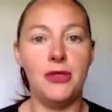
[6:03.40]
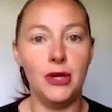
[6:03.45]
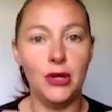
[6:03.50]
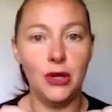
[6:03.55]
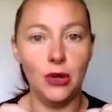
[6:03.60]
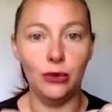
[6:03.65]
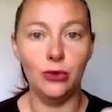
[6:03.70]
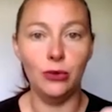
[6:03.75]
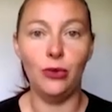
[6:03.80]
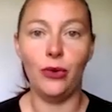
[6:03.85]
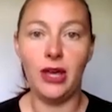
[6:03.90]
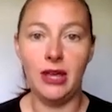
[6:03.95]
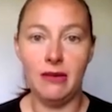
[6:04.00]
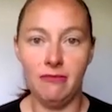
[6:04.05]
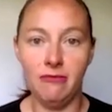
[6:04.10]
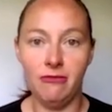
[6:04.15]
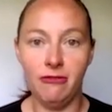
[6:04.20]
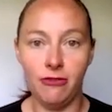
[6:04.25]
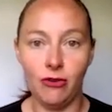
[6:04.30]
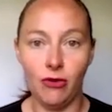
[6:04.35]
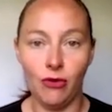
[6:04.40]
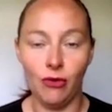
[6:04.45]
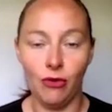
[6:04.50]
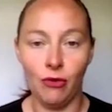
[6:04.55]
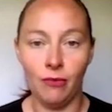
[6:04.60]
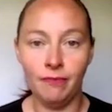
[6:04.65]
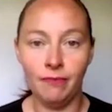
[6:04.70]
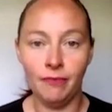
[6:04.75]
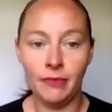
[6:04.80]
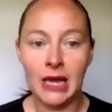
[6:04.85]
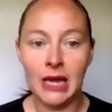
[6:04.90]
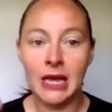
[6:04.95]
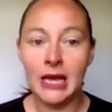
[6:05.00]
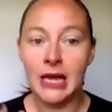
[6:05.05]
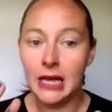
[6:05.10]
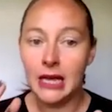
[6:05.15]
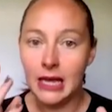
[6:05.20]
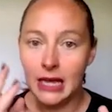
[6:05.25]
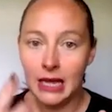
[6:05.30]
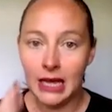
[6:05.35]
that you're looking for.
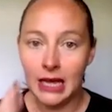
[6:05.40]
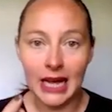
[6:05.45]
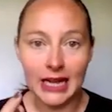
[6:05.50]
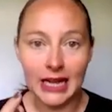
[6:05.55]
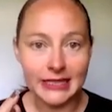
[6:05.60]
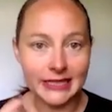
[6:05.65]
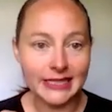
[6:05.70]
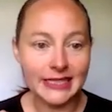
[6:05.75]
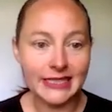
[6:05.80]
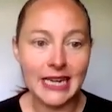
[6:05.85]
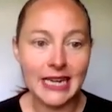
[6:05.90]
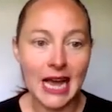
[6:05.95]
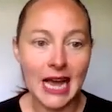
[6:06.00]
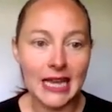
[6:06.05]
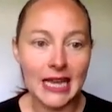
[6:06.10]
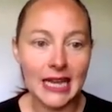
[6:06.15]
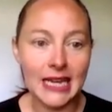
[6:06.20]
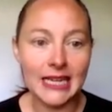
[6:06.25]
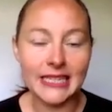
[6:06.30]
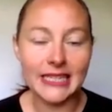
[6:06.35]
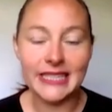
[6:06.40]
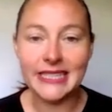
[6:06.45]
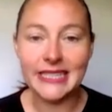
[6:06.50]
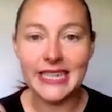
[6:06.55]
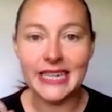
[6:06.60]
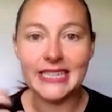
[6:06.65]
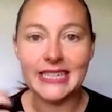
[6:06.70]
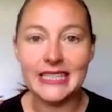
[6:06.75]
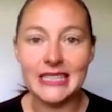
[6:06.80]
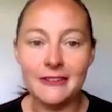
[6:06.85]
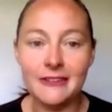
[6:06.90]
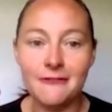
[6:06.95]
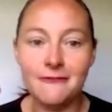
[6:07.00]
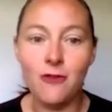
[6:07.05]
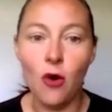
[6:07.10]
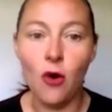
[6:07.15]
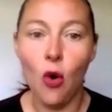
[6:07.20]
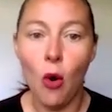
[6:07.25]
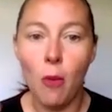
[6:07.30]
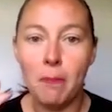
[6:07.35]
As a stat here,
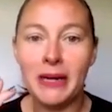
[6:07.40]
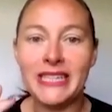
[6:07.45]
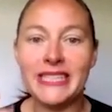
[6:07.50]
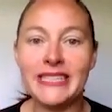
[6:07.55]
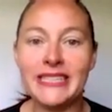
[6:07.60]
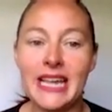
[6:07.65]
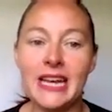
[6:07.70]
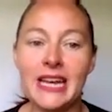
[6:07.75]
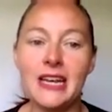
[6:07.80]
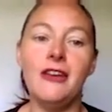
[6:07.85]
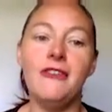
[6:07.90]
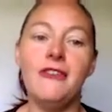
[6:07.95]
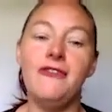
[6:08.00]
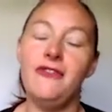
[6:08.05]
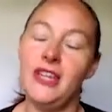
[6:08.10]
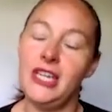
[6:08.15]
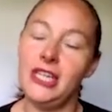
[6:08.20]
64% of